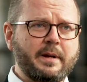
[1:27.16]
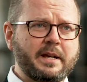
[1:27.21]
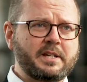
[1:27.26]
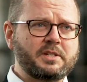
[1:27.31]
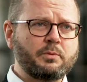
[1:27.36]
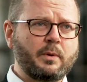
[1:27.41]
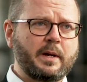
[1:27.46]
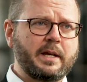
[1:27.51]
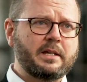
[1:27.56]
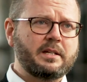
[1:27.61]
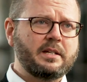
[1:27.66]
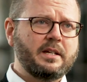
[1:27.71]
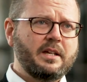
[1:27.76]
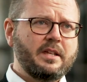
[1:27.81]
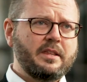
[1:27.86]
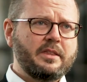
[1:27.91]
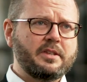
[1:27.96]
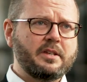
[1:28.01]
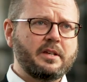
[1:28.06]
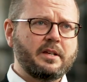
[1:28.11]
next week
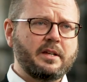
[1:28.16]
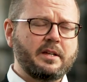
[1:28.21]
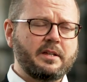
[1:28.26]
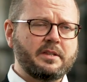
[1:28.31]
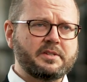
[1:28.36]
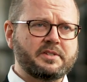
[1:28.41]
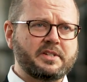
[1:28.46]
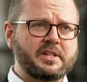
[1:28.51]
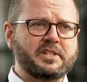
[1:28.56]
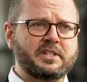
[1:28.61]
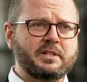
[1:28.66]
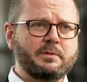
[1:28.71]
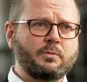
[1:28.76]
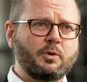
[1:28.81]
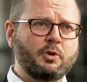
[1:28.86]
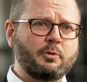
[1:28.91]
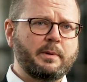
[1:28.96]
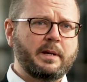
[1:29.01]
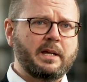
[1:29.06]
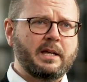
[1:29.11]
the system
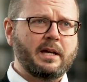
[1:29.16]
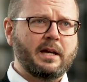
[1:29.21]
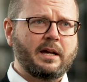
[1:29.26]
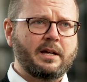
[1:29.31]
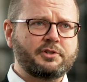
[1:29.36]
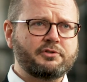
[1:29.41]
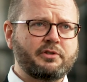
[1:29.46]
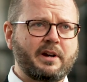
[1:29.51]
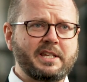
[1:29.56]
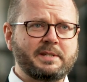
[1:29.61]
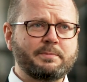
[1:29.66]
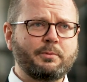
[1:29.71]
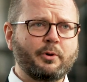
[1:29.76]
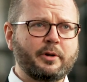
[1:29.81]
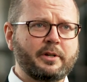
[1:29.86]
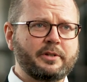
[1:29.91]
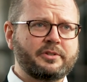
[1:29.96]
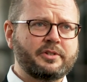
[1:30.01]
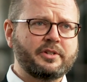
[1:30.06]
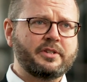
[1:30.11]
will be
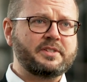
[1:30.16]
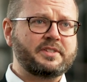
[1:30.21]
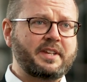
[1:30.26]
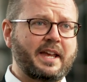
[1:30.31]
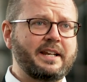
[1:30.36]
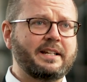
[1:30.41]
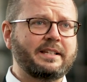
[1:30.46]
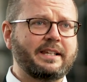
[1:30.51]
transported to the St.